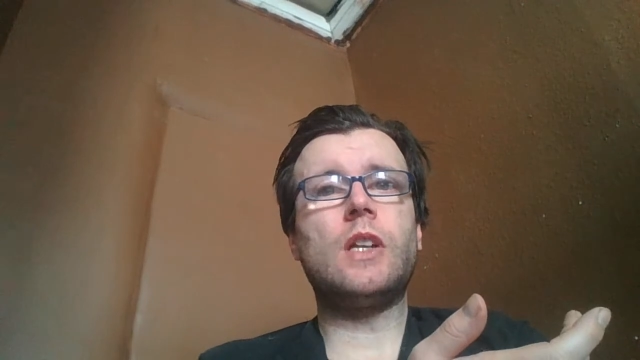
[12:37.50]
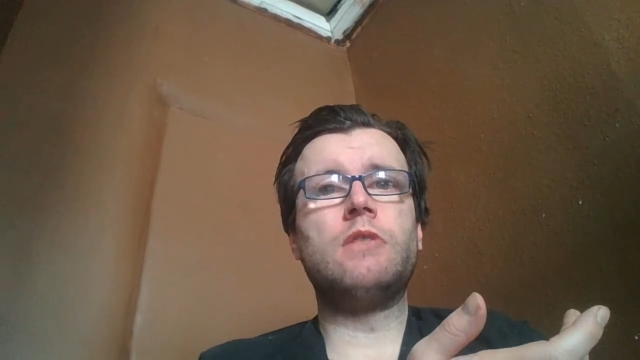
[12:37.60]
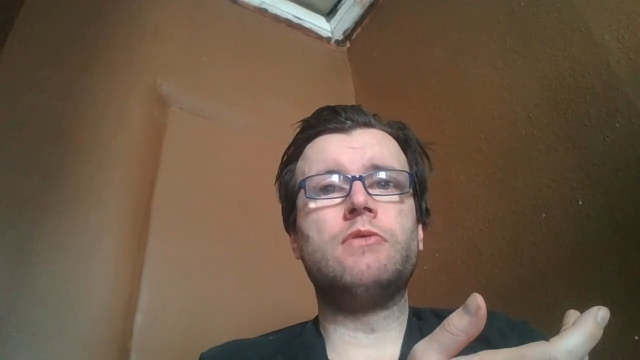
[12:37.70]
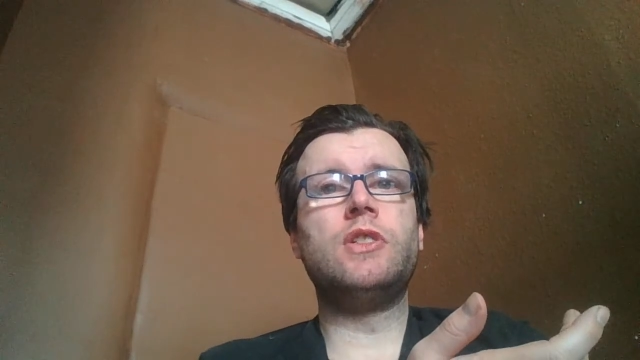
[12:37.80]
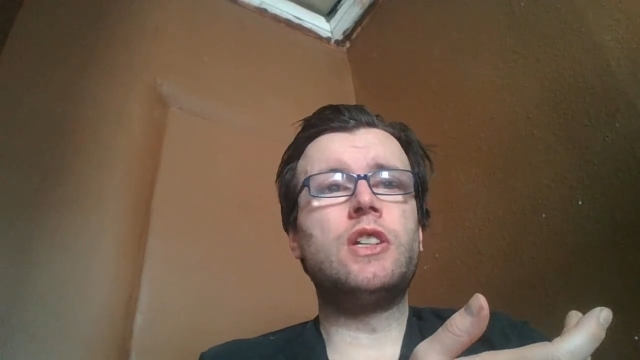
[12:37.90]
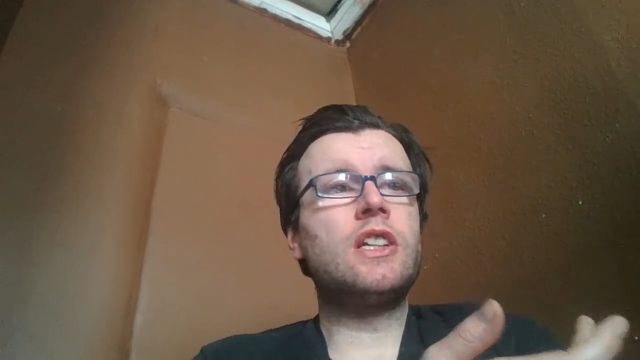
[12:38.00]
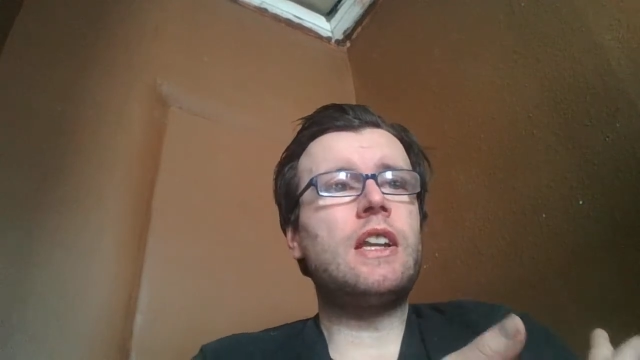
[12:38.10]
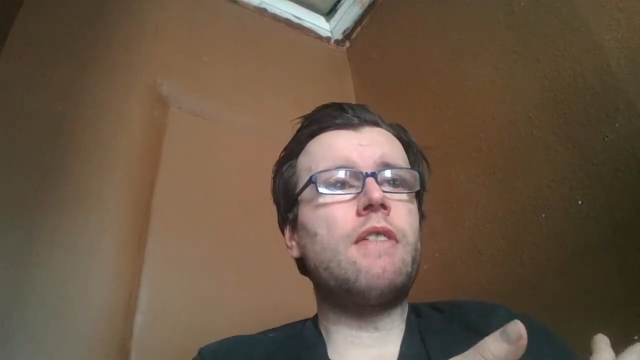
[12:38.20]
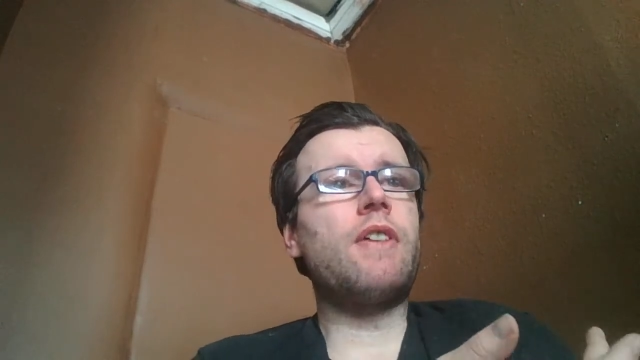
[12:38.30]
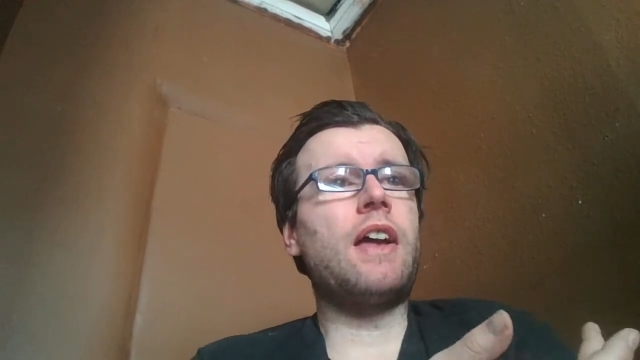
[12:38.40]
And you can
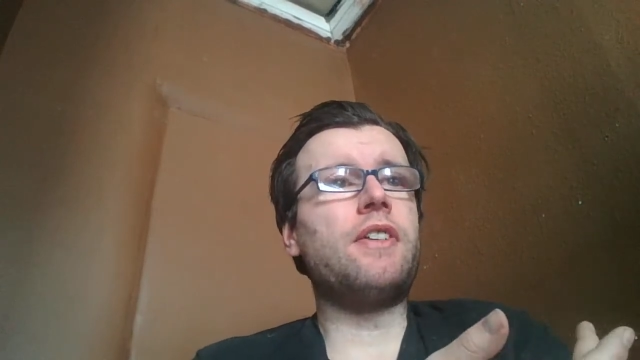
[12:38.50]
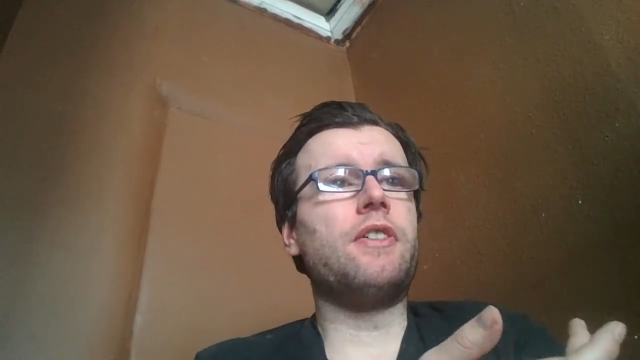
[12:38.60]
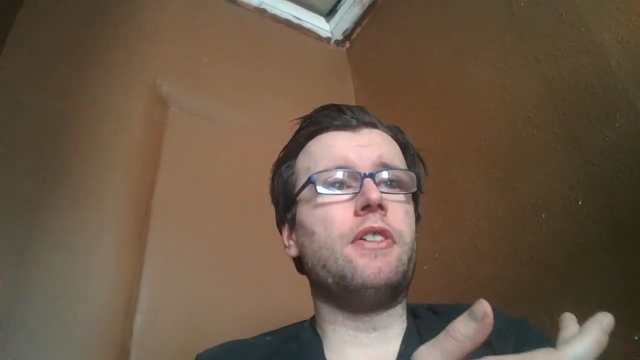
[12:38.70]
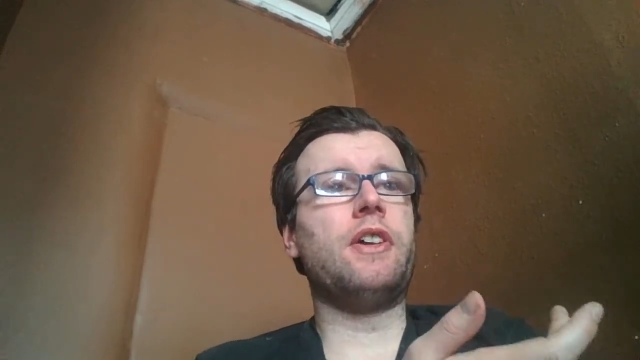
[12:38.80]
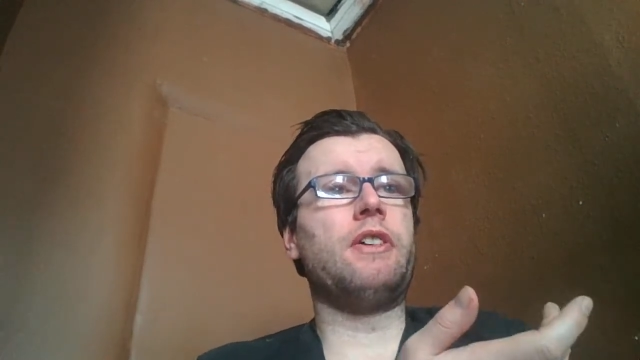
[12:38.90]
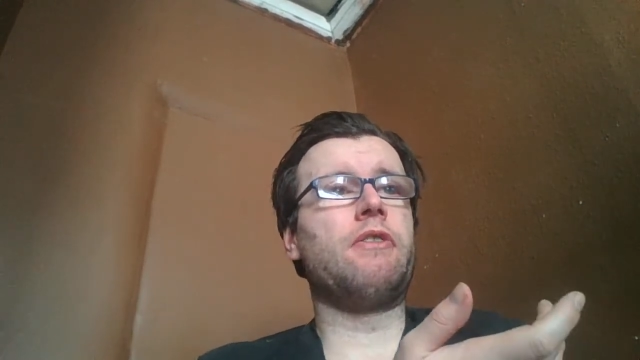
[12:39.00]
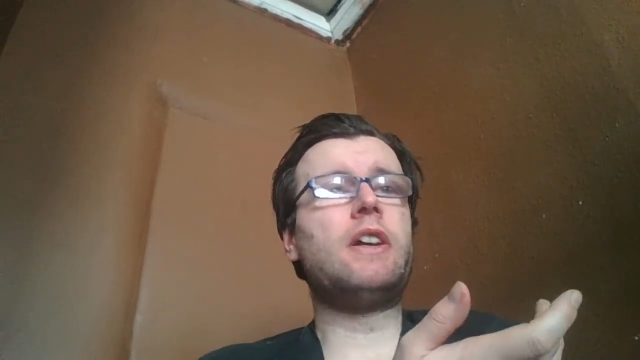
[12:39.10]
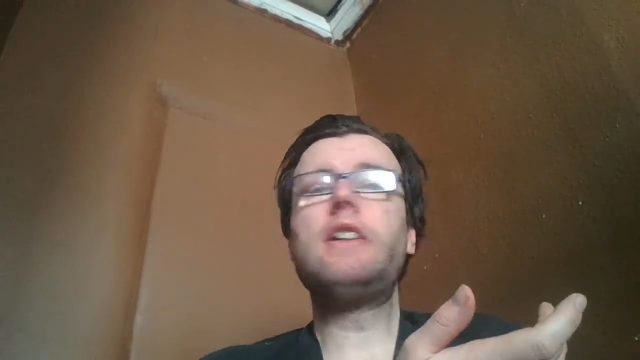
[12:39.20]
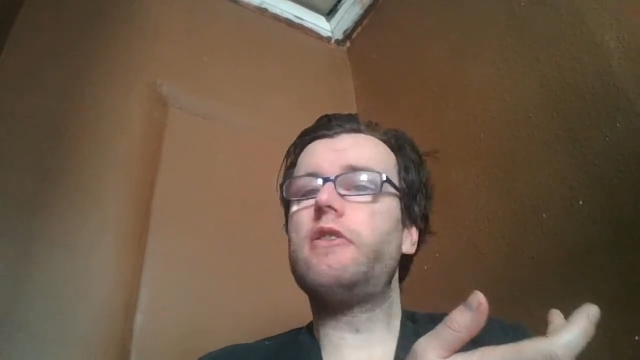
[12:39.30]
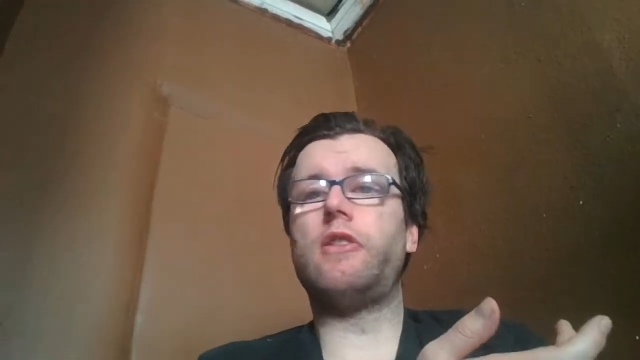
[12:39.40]
have Ander
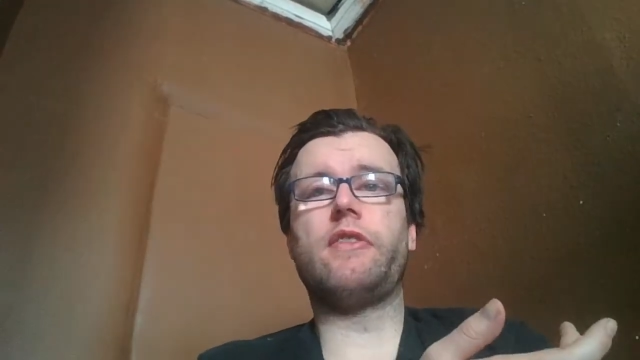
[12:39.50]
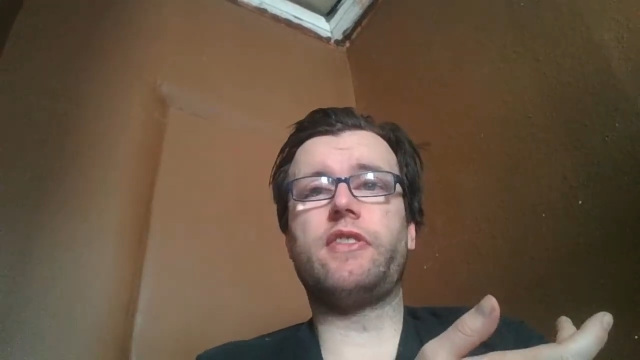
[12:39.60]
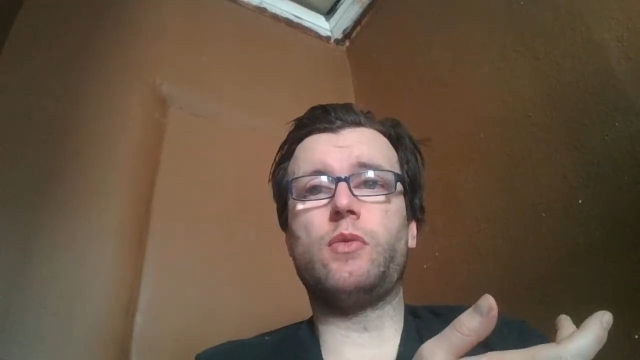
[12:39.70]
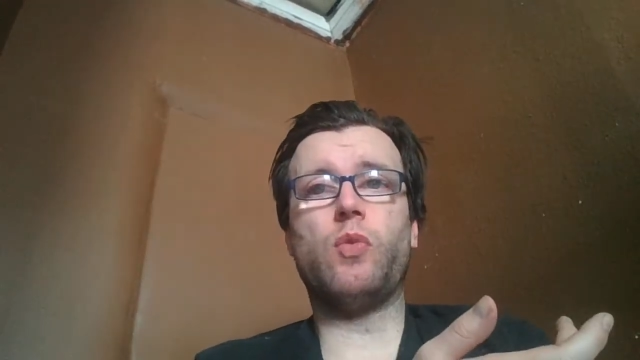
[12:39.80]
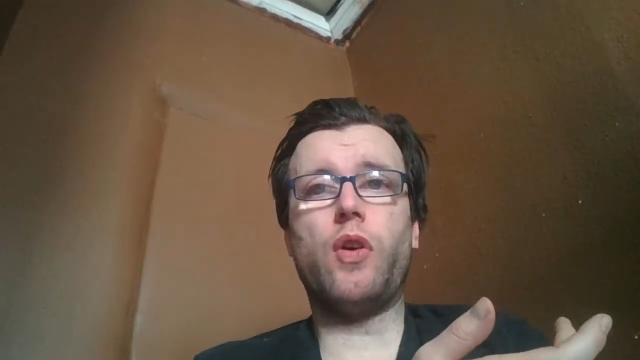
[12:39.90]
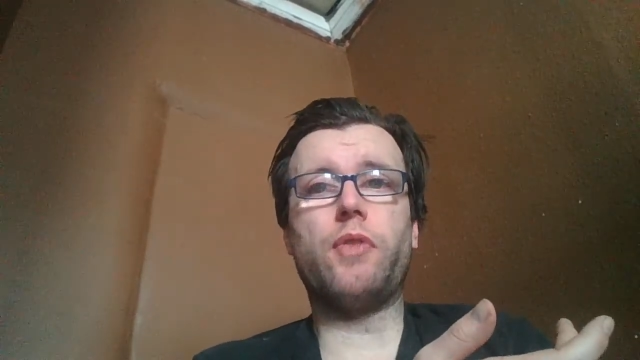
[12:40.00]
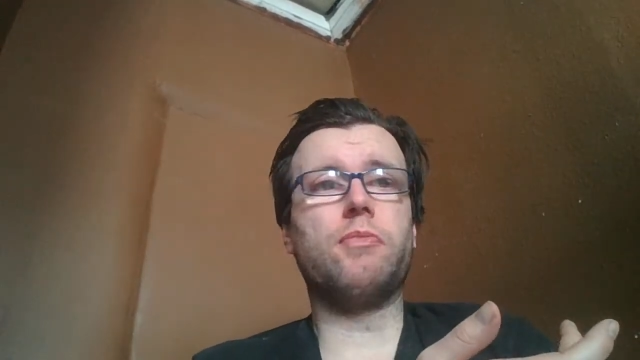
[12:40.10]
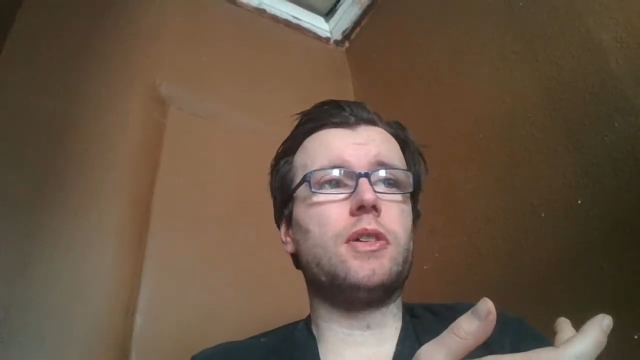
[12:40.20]
Herrera if you want,